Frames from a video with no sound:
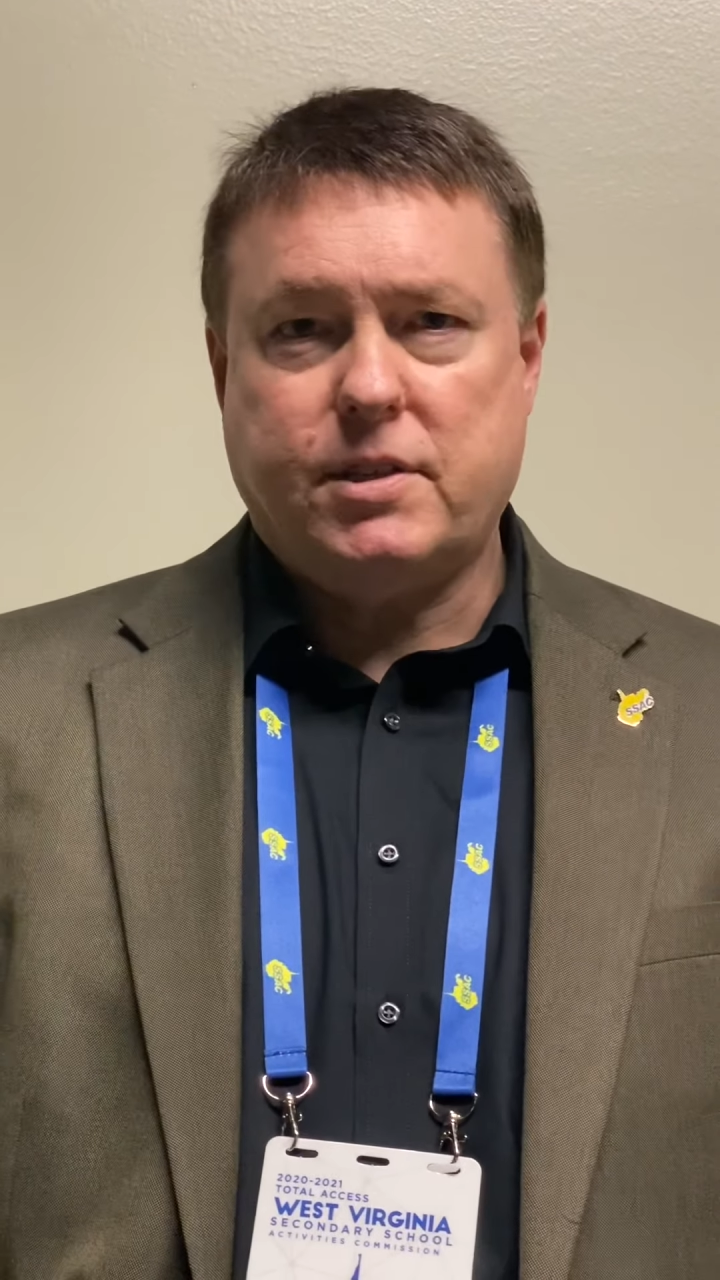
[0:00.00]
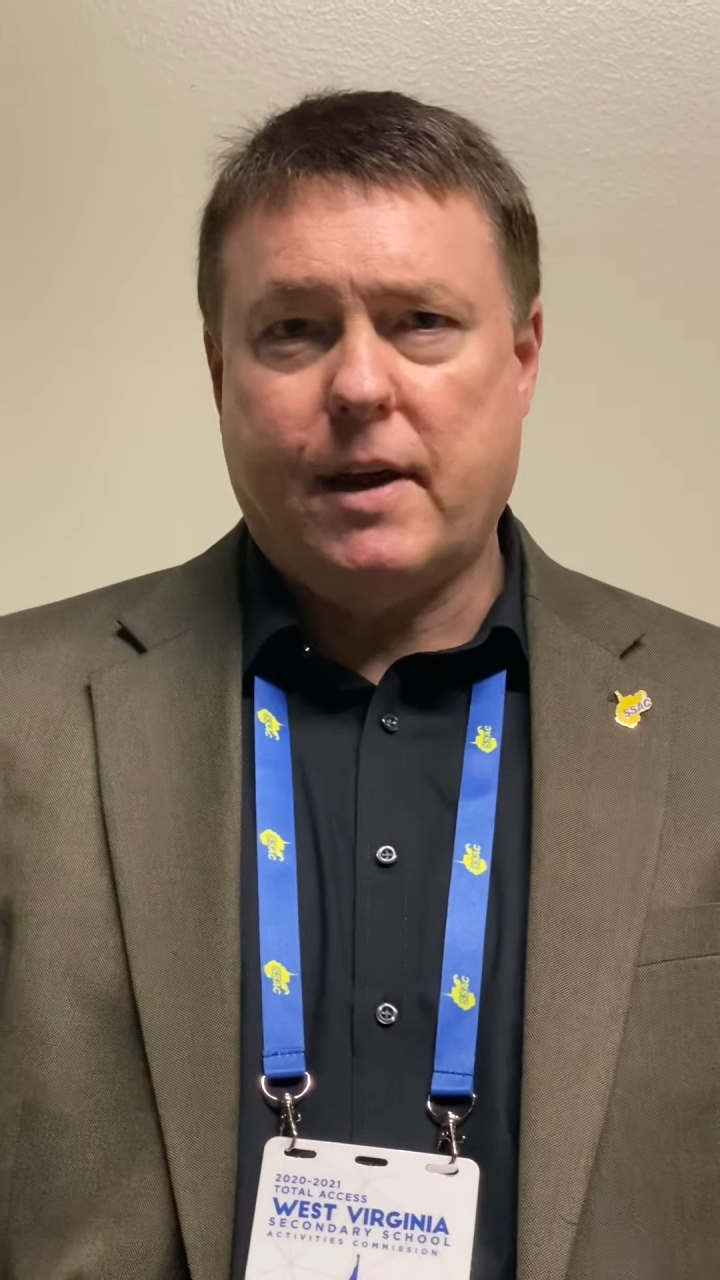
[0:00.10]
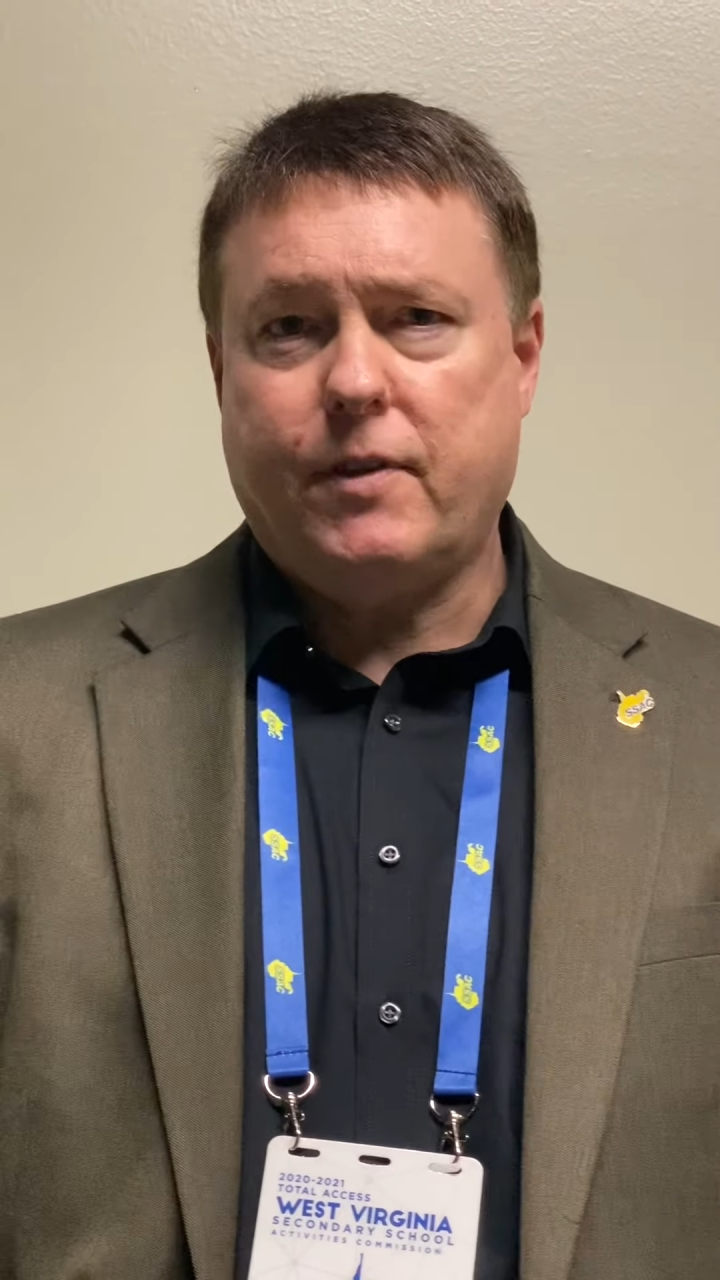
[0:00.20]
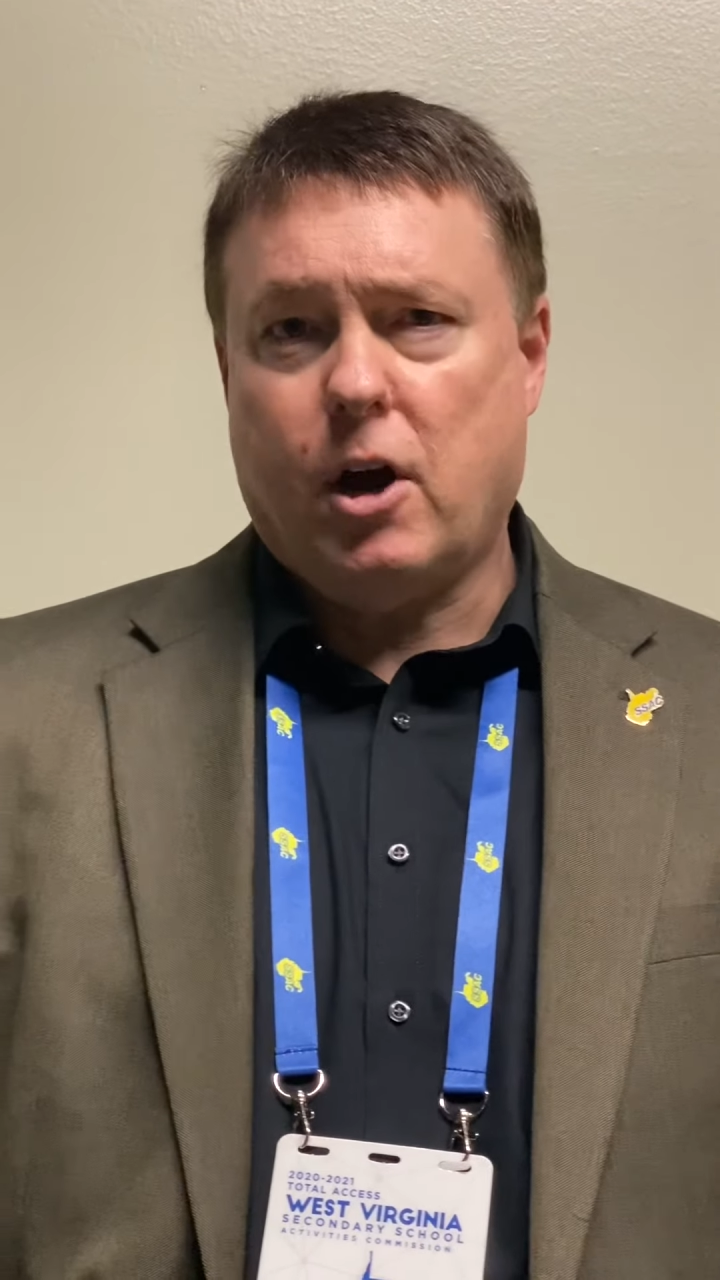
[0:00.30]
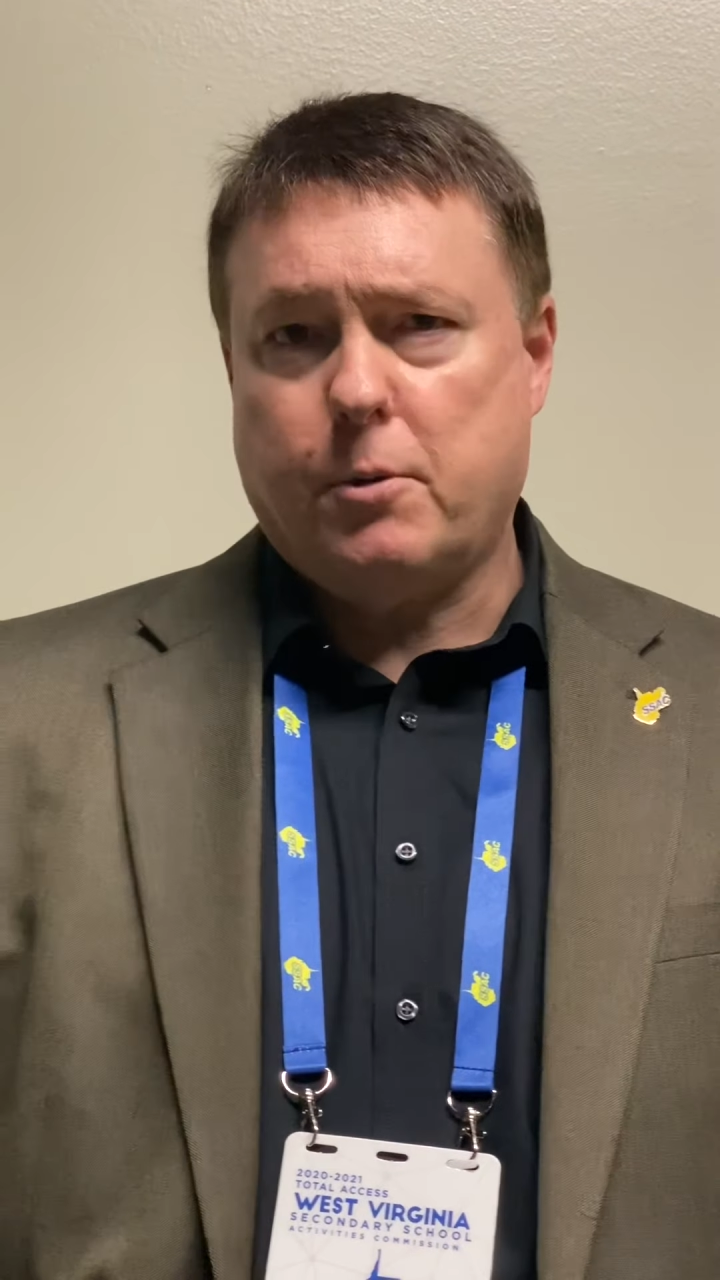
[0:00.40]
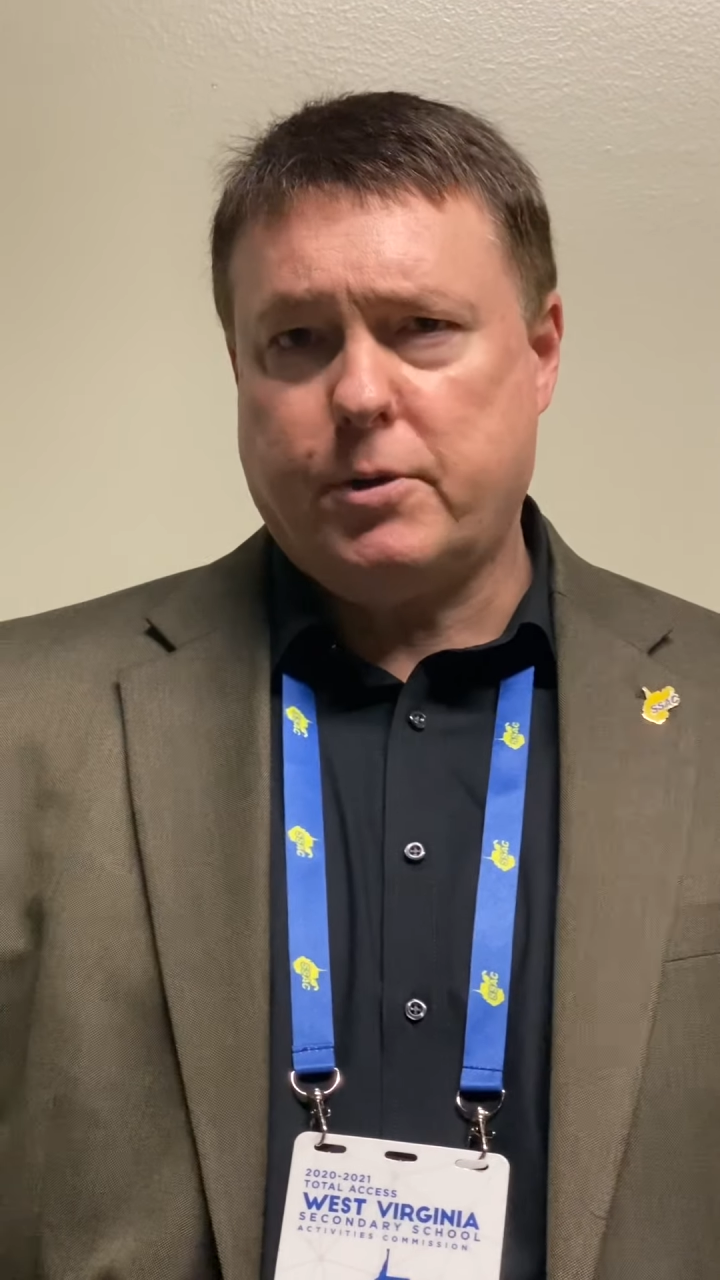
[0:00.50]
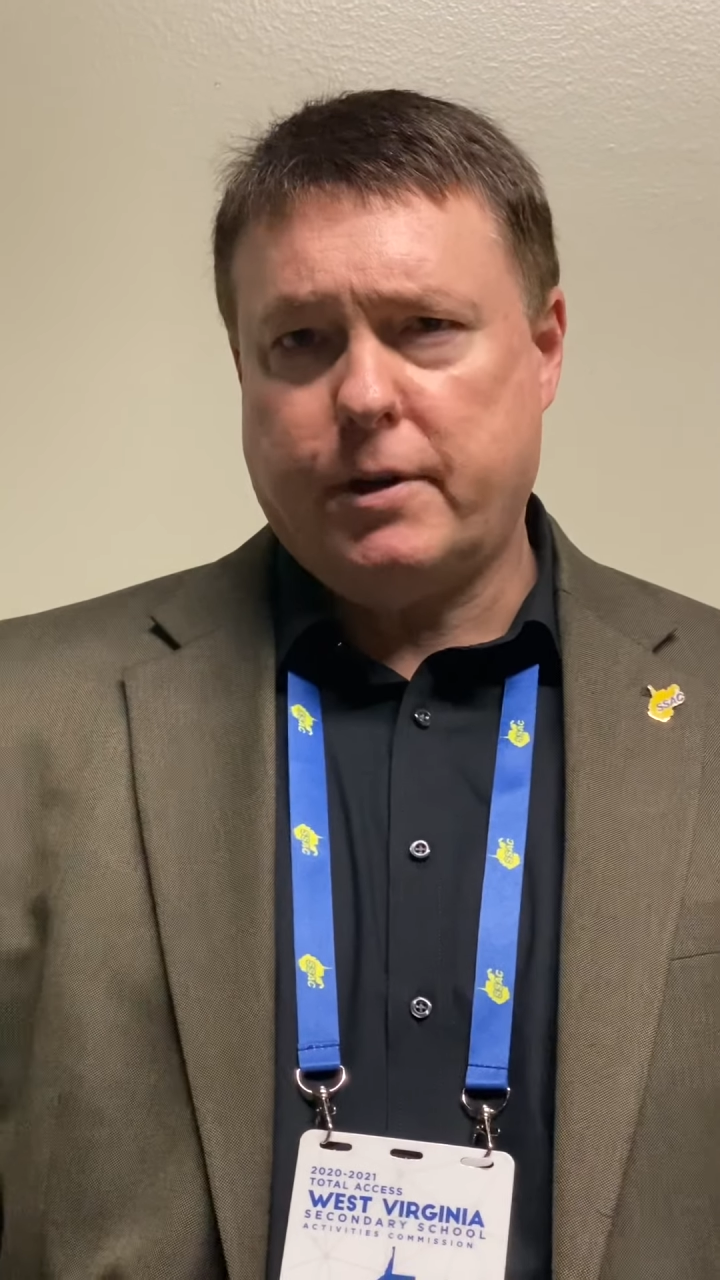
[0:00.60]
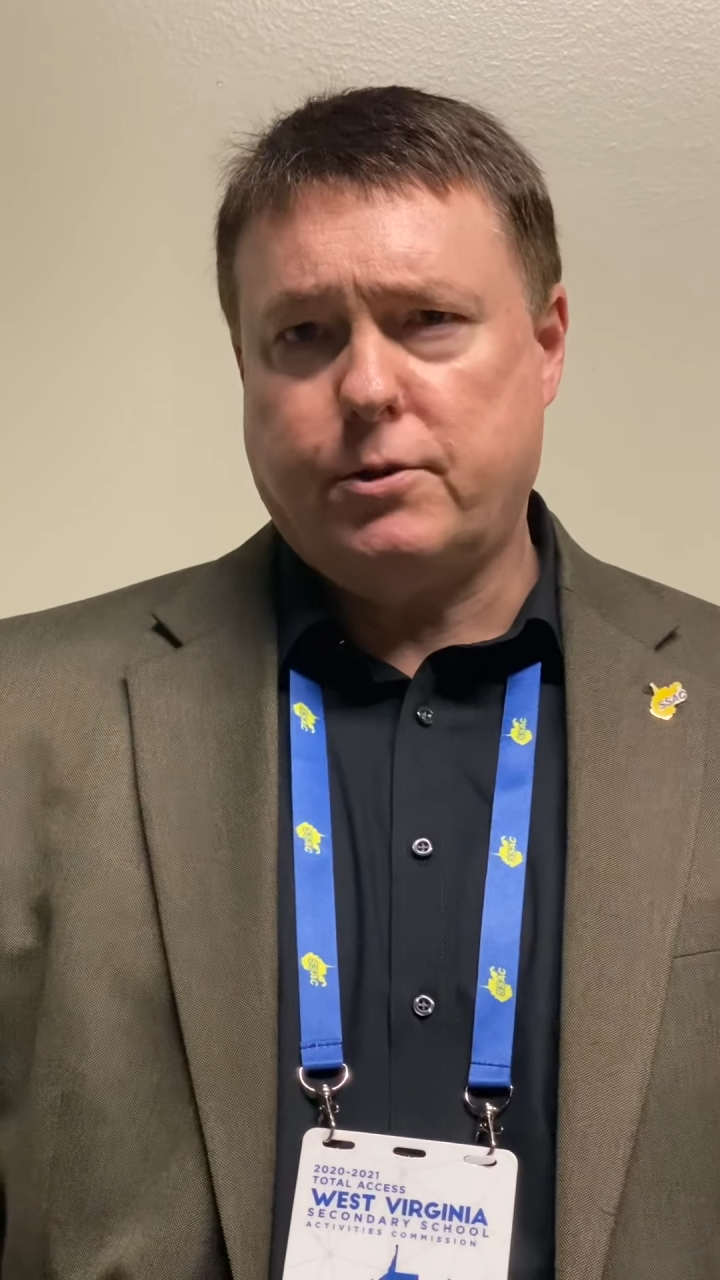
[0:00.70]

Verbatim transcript: have the opportunity